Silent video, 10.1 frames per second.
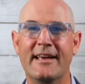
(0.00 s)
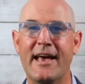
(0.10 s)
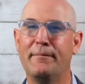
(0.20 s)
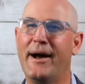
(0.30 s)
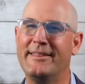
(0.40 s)

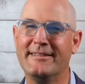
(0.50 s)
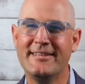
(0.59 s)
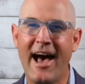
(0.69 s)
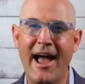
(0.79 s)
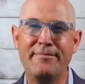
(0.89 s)
And by the
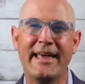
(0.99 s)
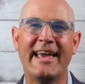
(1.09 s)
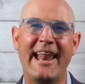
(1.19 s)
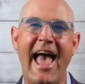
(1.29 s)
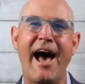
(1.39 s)
time they
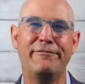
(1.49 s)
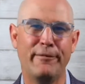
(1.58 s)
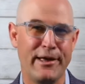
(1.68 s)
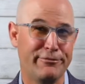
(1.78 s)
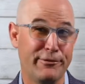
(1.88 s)
get
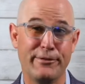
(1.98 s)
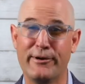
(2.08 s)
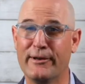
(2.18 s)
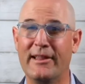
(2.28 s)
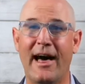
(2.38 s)
halfway through
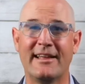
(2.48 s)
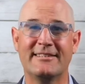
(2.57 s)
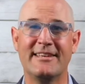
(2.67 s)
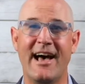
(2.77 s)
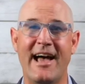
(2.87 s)
their allotted
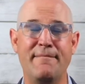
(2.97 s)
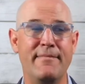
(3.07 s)
time,